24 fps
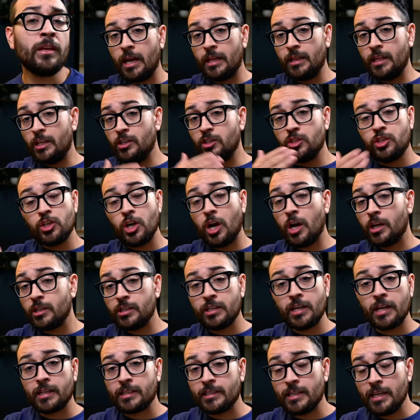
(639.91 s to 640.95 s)
And then John
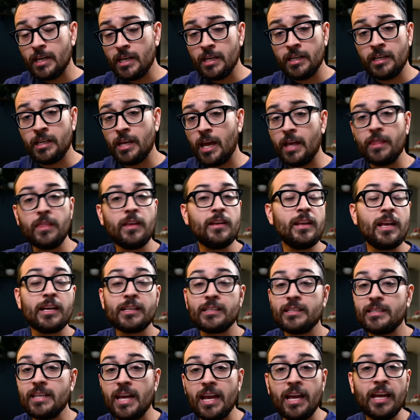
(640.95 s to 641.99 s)
checks in, and the
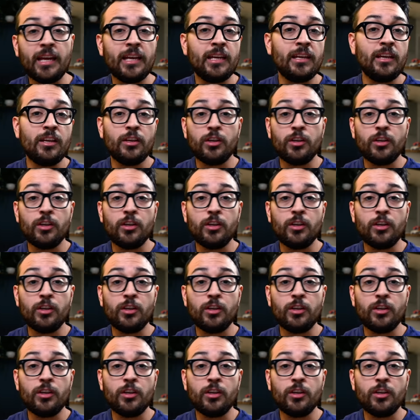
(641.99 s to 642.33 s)
next day